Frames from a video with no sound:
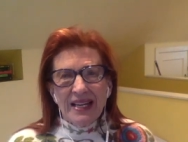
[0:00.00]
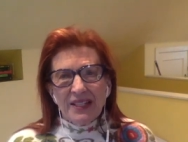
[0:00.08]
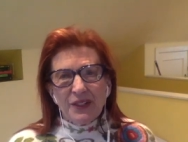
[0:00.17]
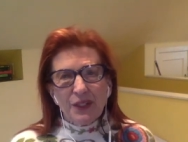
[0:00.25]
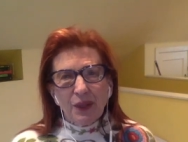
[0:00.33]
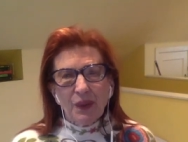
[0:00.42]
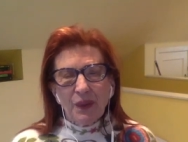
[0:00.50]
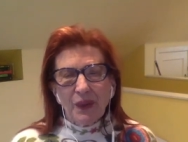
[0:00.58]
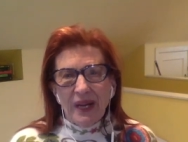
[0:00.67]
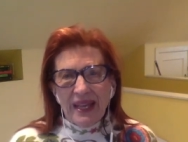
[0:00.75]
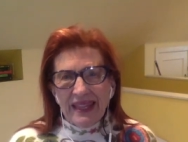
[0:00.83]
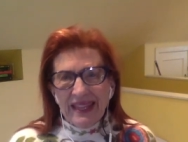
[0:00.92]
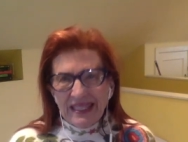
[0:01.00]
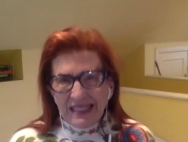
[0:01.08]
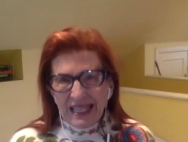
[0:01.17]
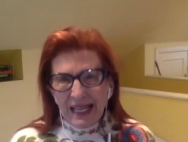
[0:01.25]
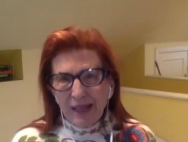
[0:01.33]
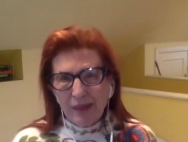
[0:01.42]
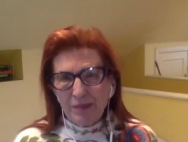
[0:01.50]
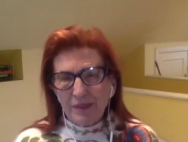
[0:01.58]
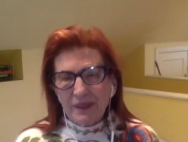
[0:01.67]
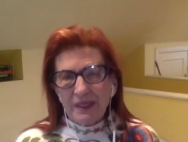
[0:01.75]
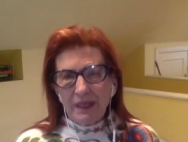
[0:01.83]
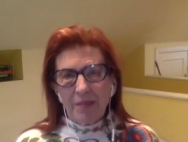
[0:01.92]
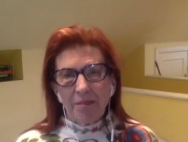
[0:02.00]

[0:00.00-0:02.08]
So this helps